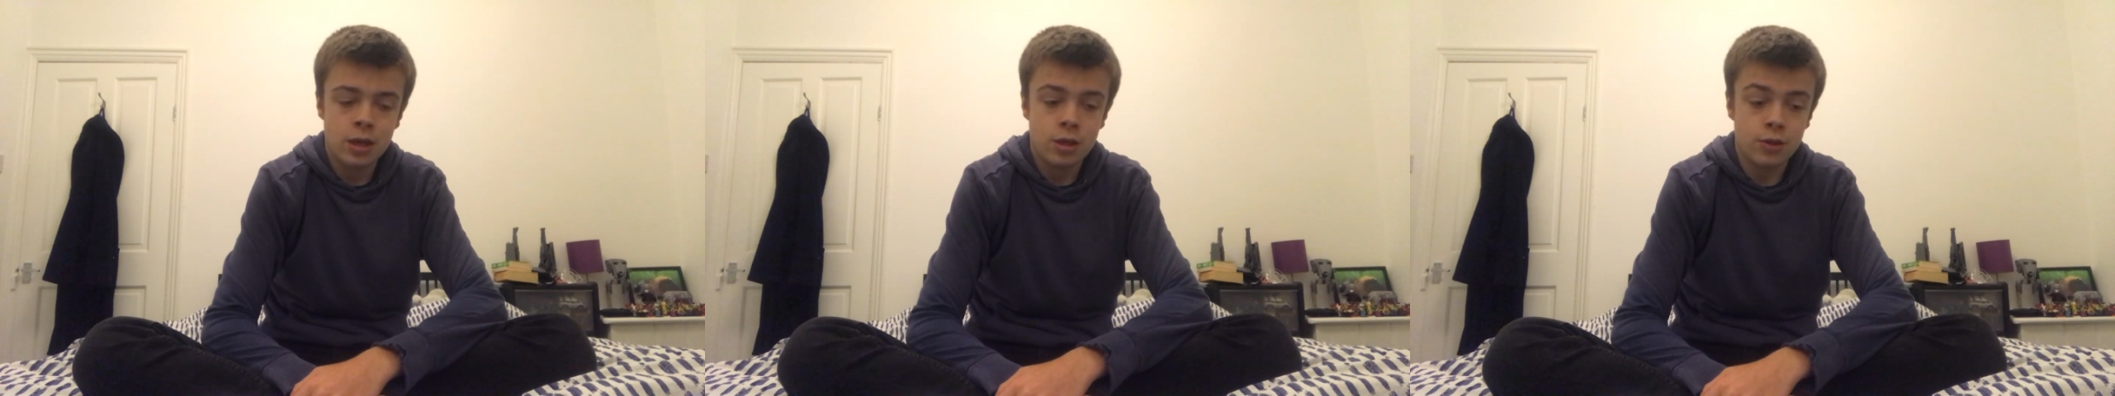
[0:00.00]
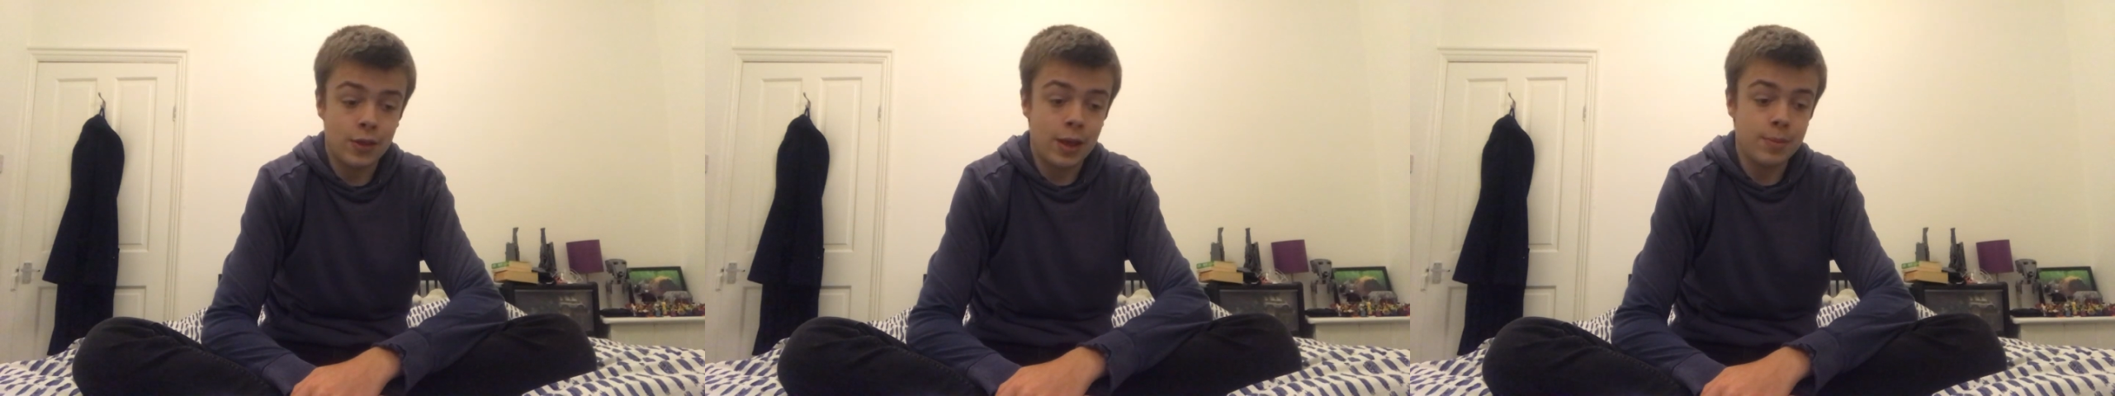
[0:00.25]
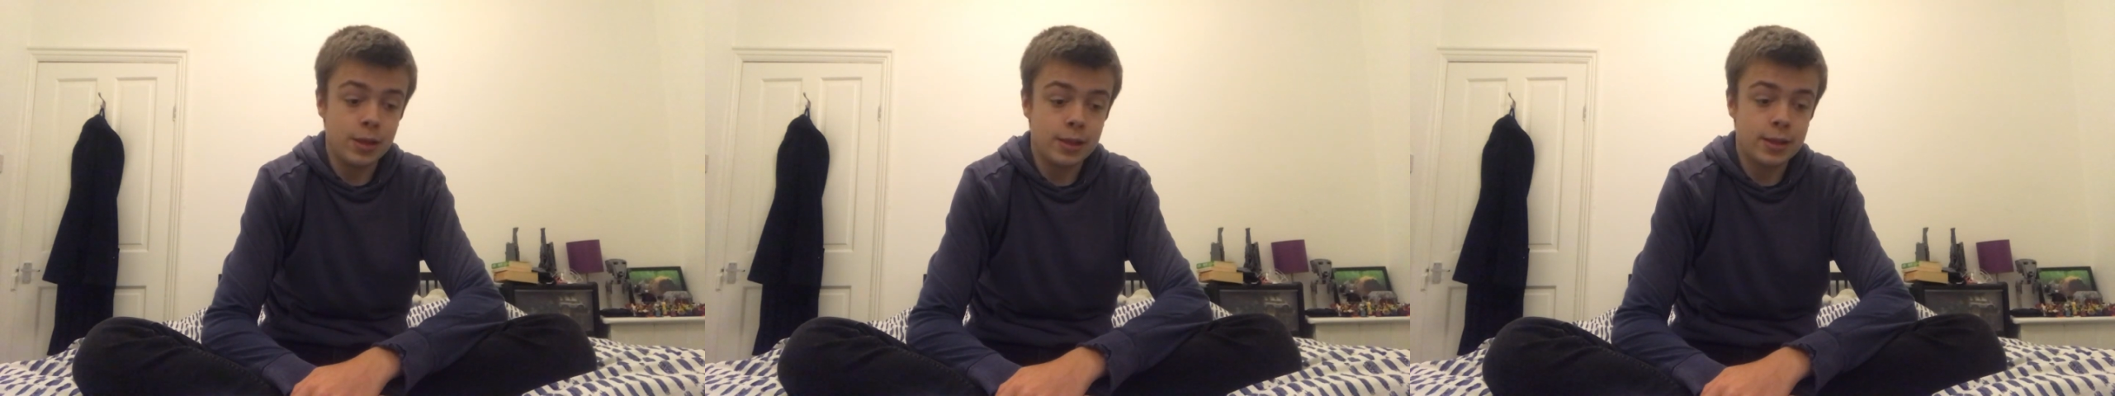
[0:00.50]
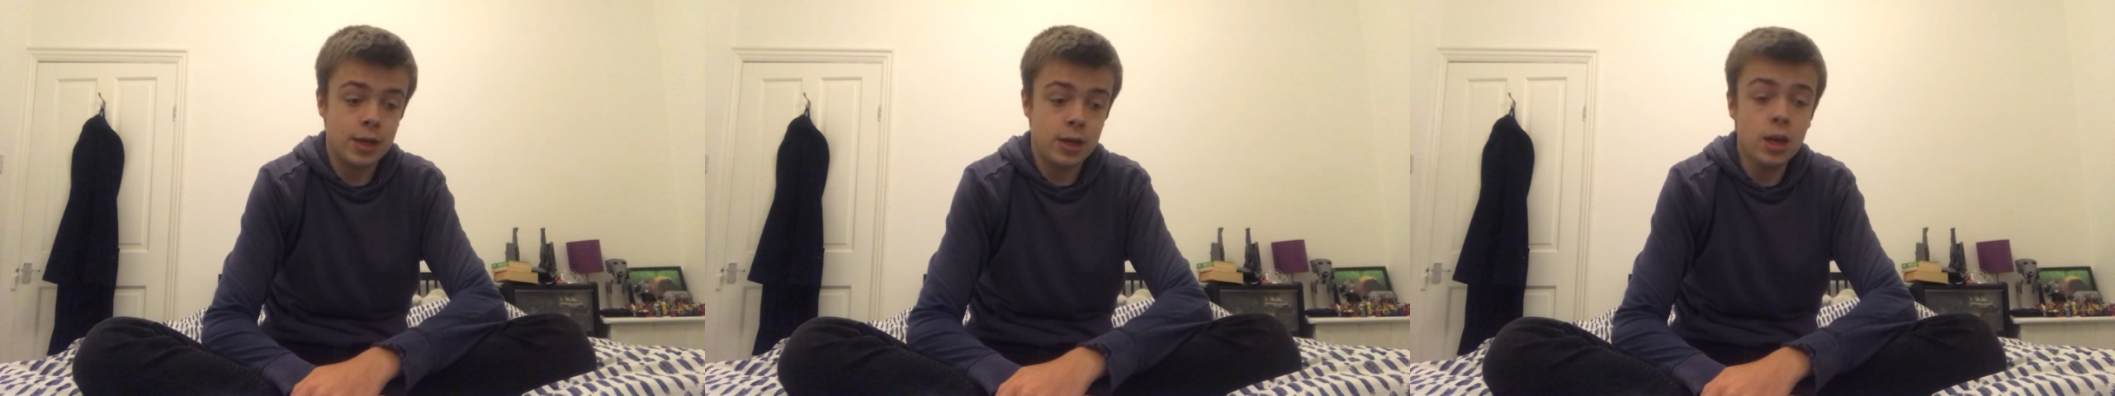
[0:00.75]
So that means
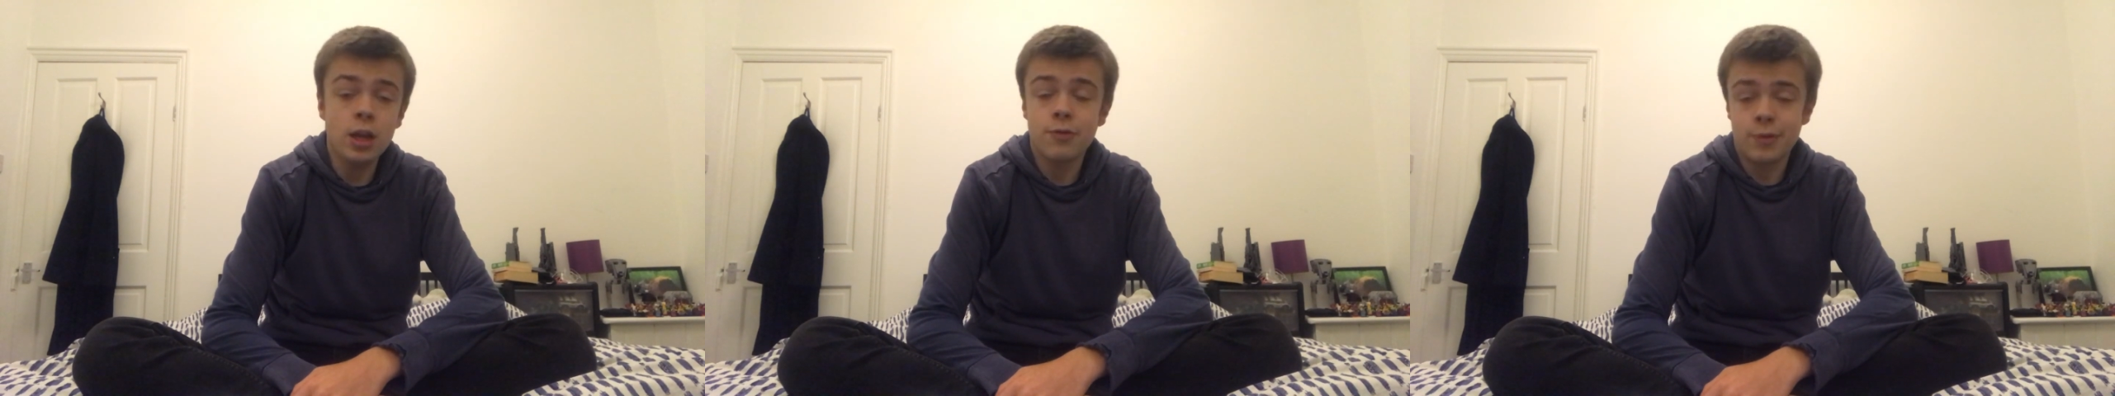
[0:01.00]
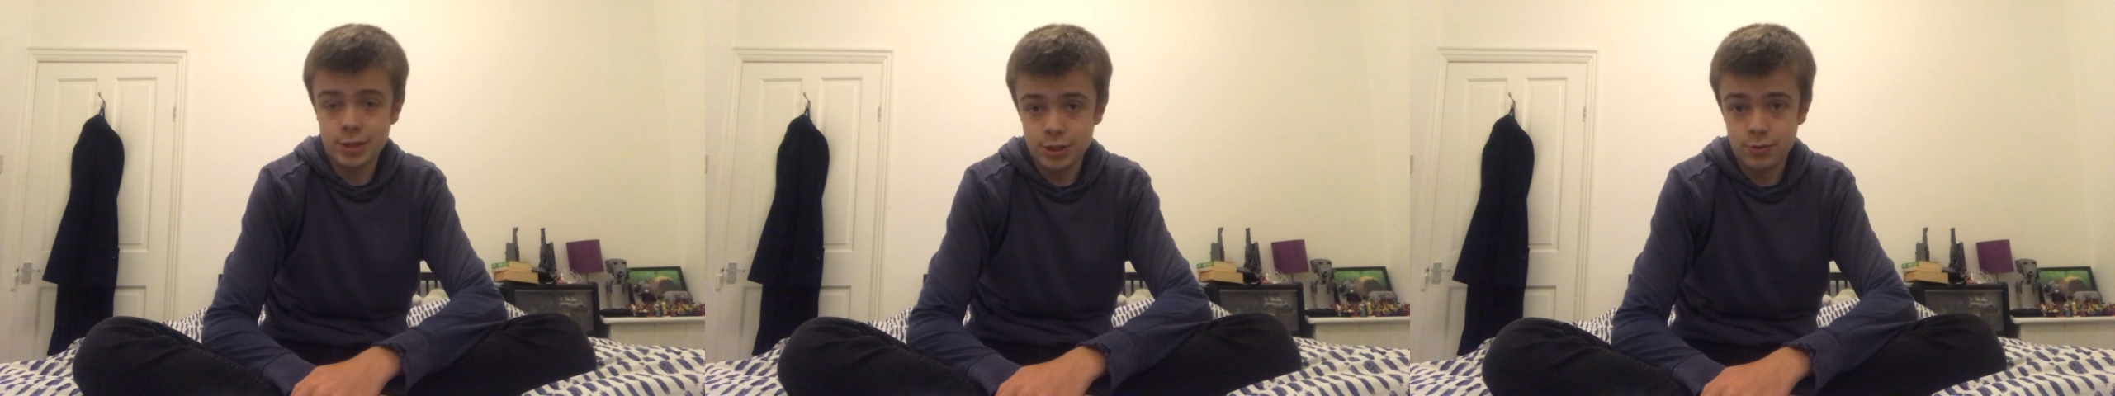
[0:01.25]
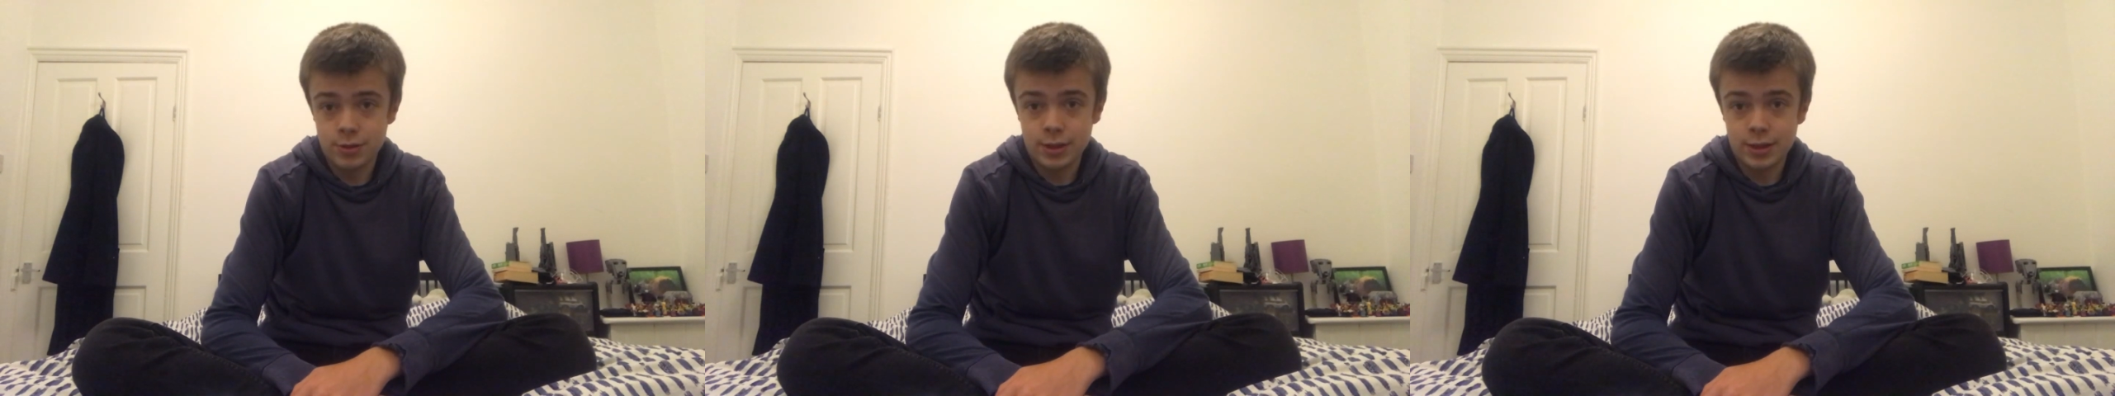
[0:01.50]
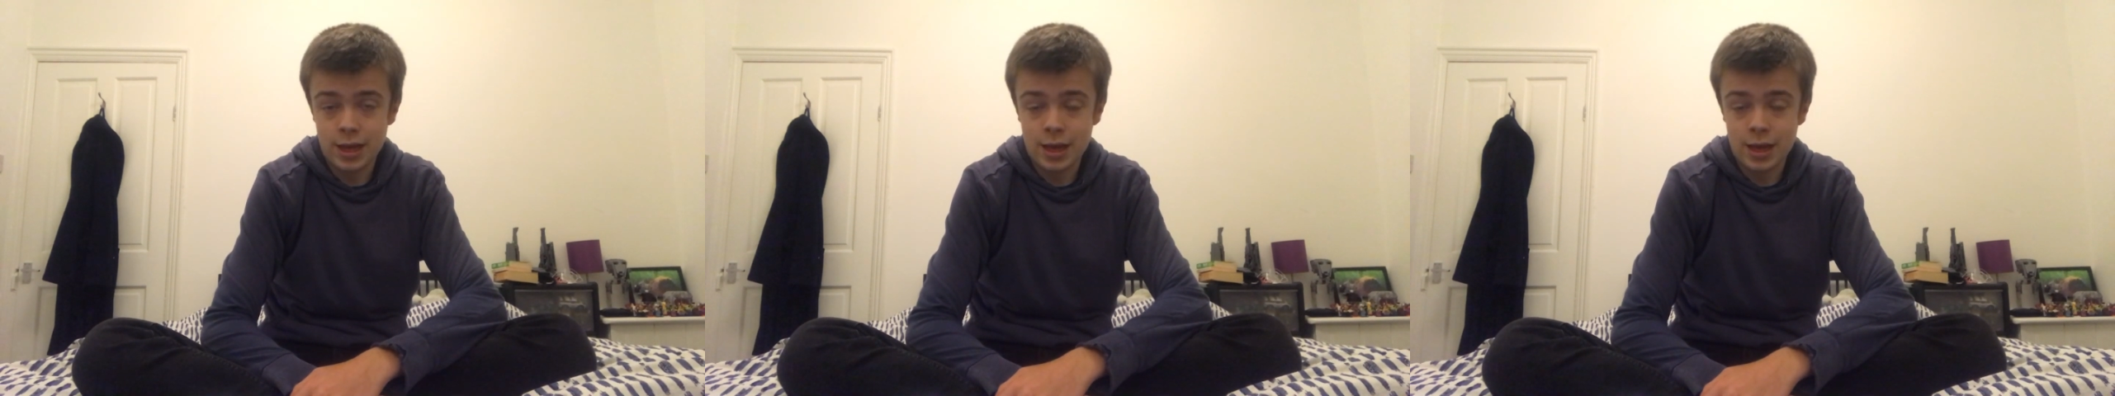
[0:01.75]
that none of my tutors